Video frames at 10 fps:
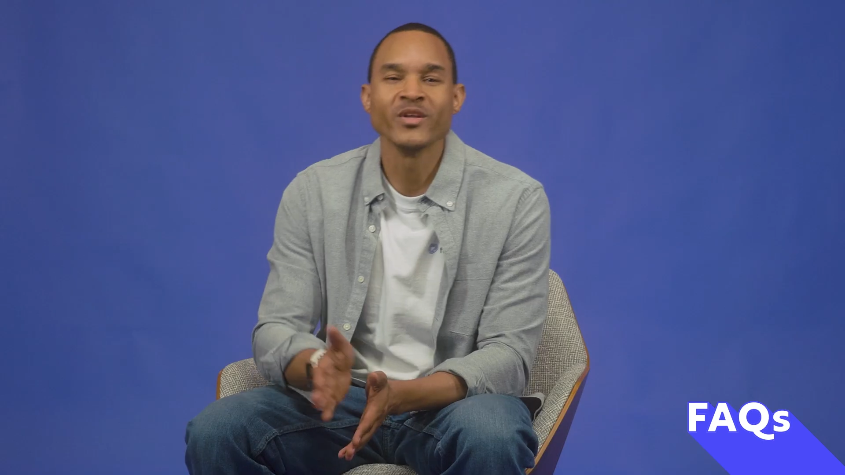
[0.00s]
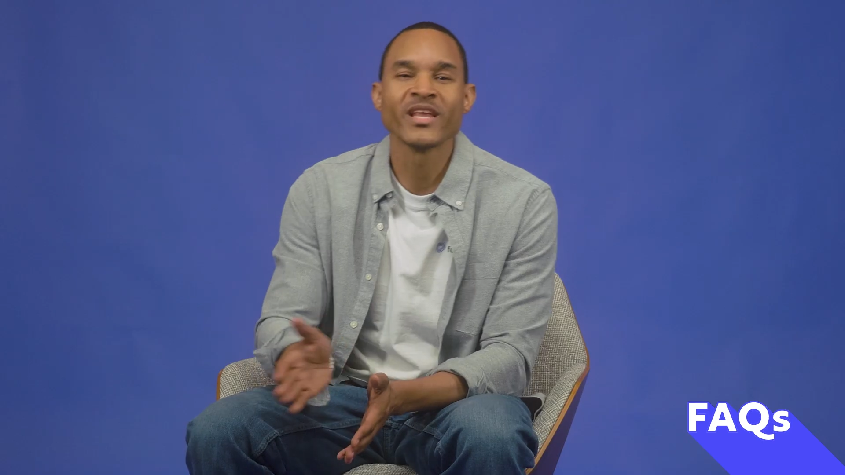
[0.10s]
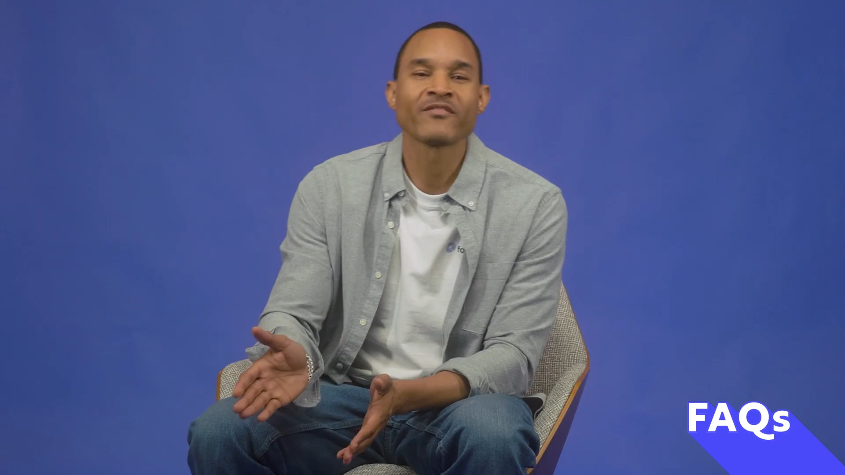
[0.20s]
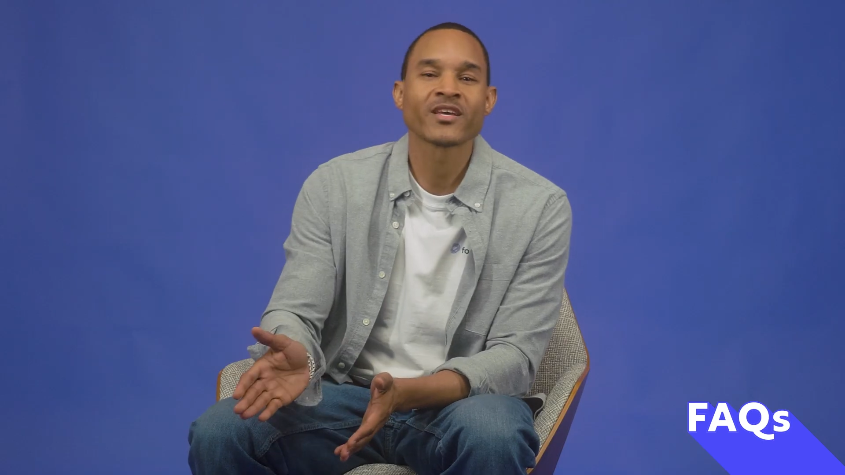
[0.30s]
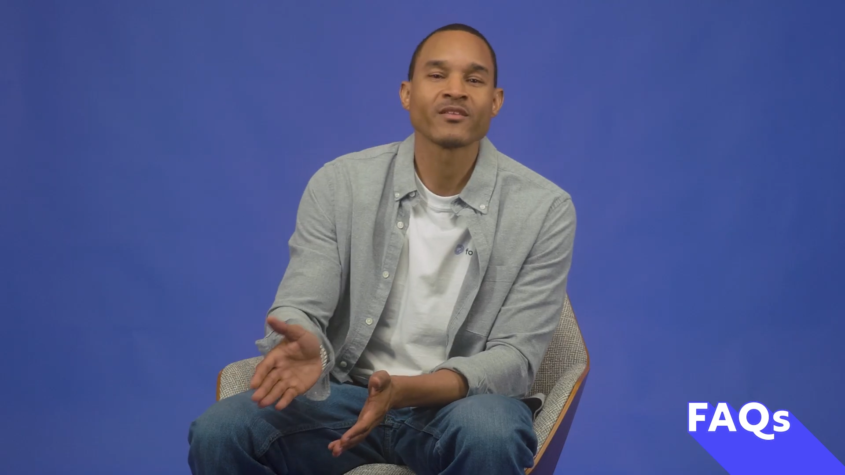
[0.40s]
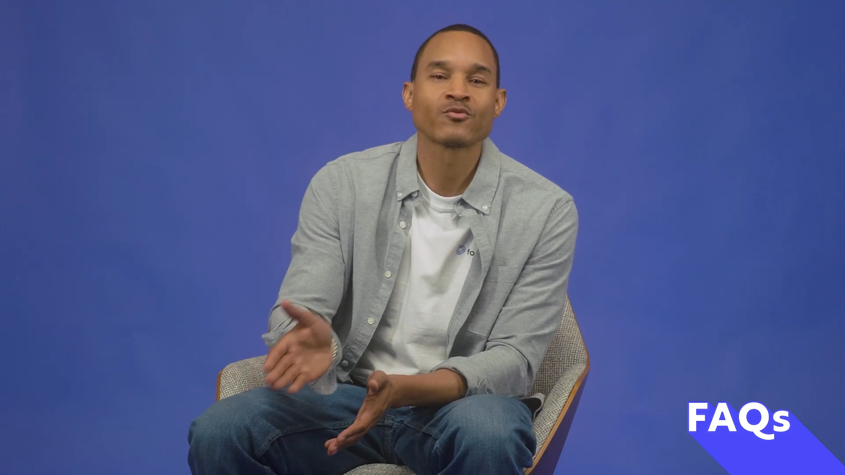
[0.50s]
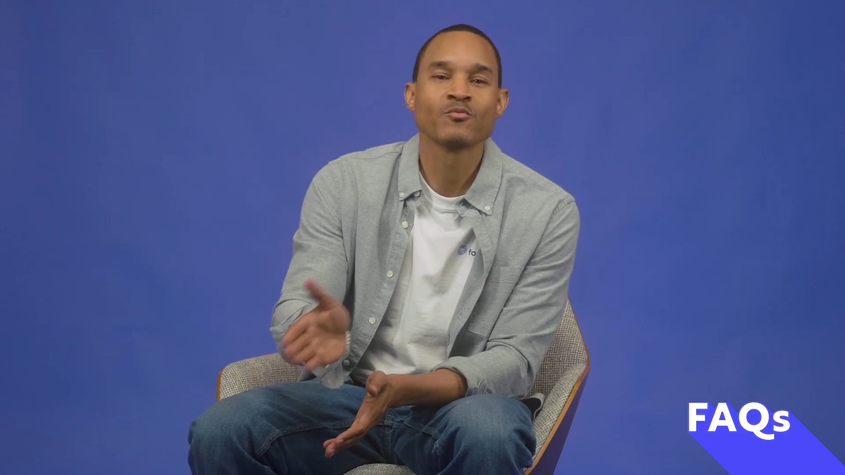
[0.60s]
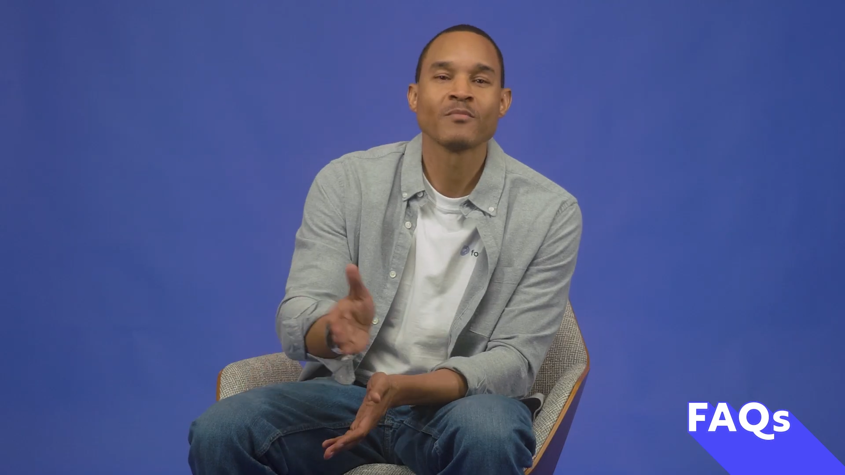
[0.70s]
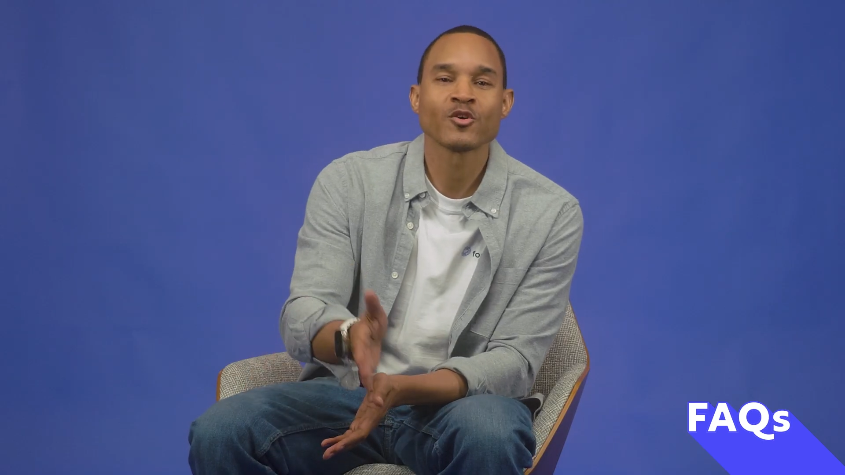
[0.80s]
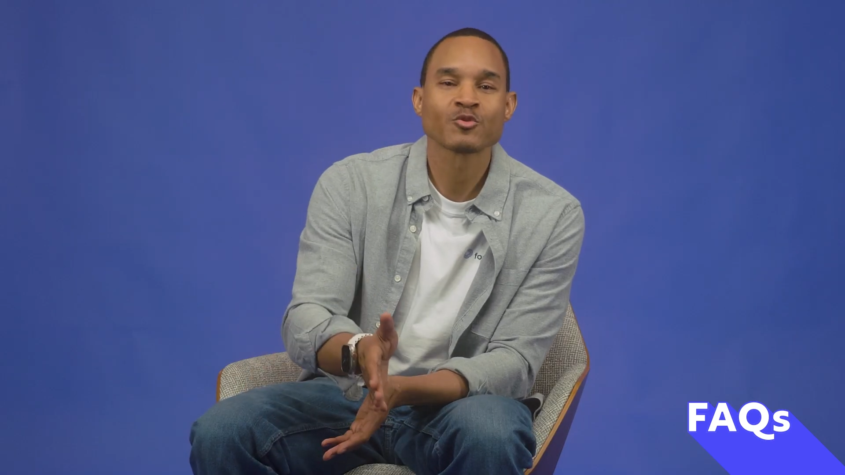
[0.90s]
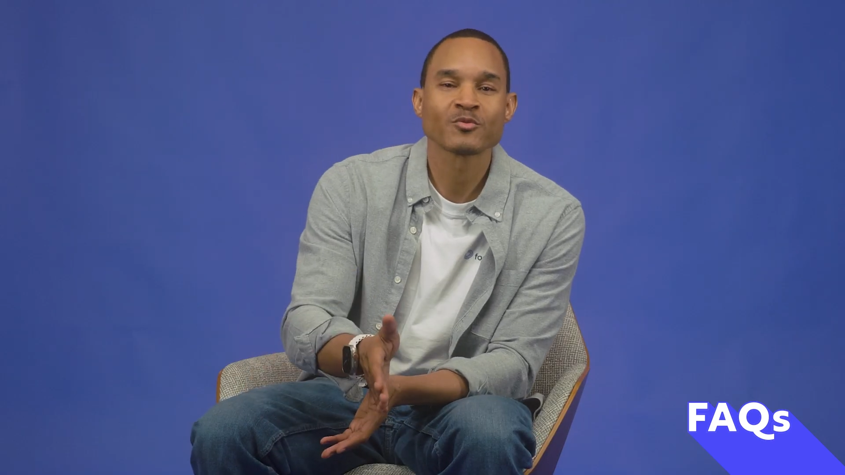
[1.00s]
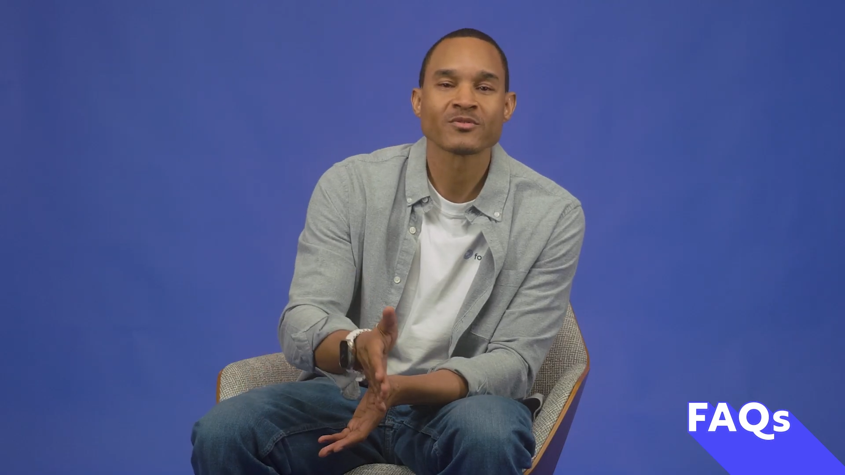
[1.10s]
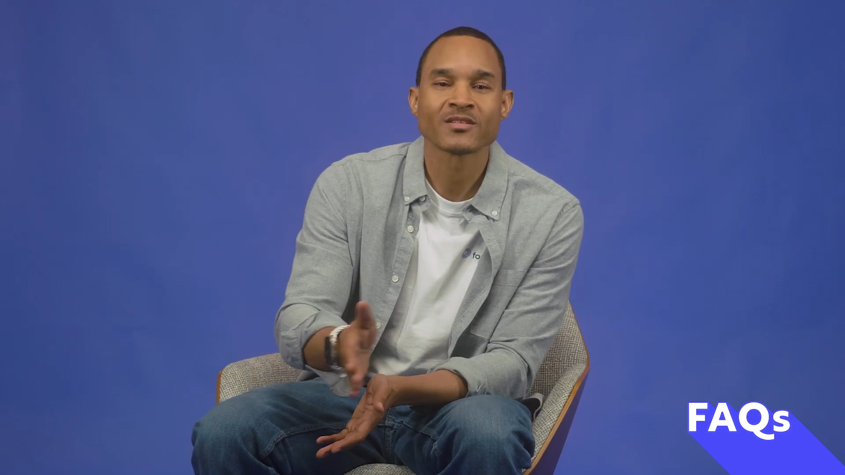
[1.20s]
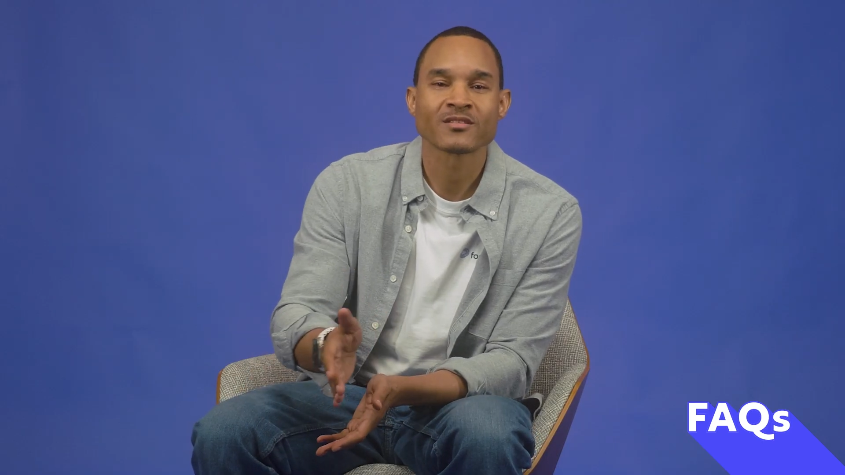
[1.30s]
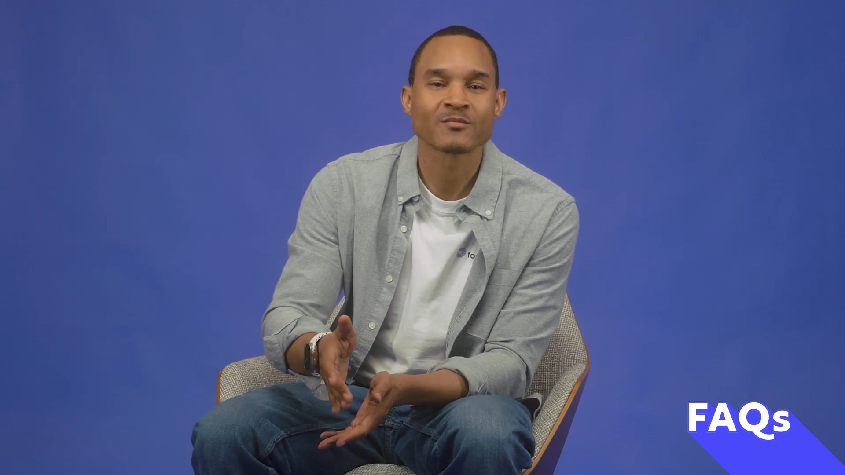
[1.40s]
We navigate through multiple
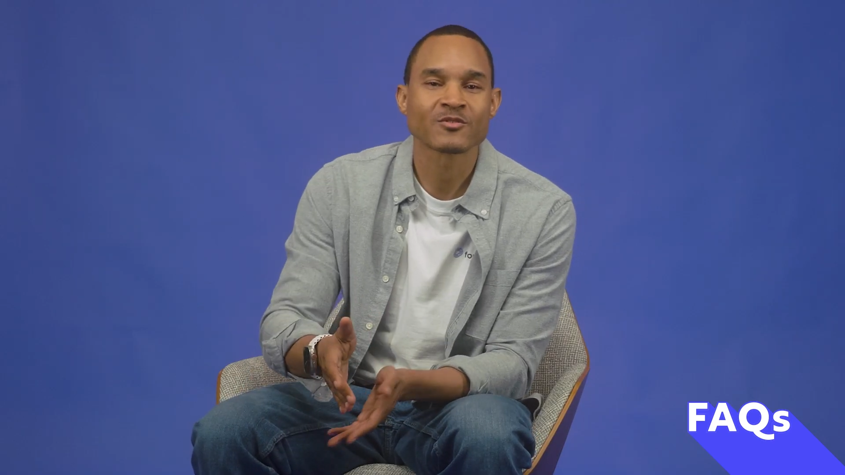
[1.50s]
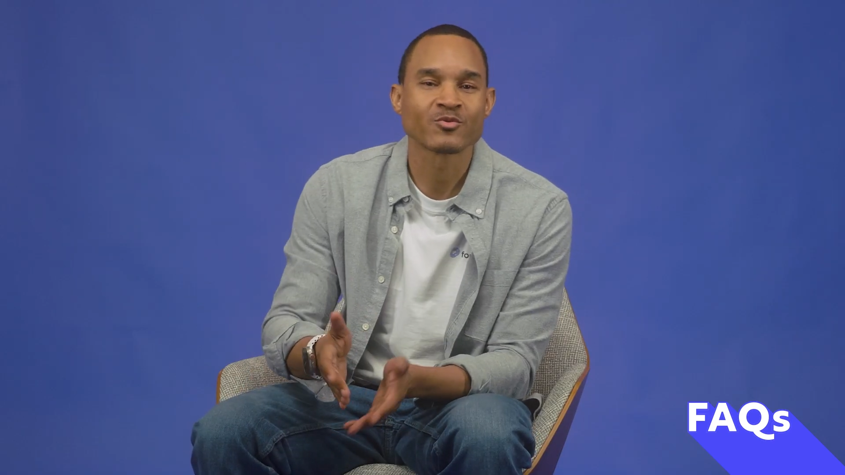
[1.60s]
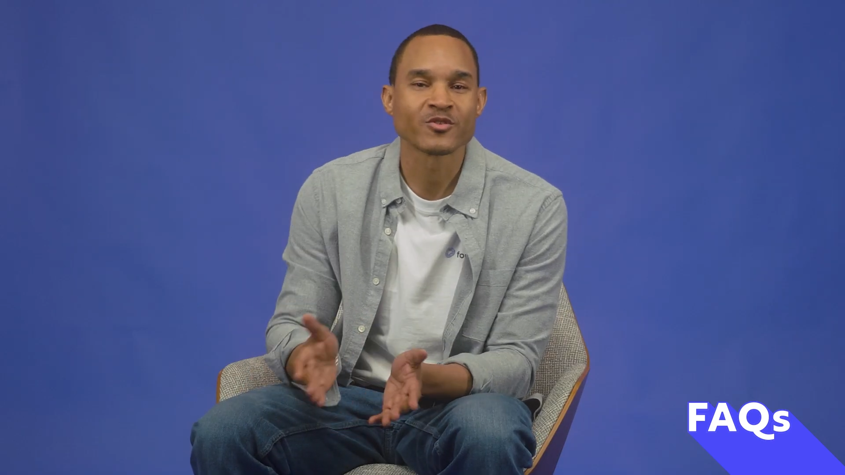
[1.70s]
systems to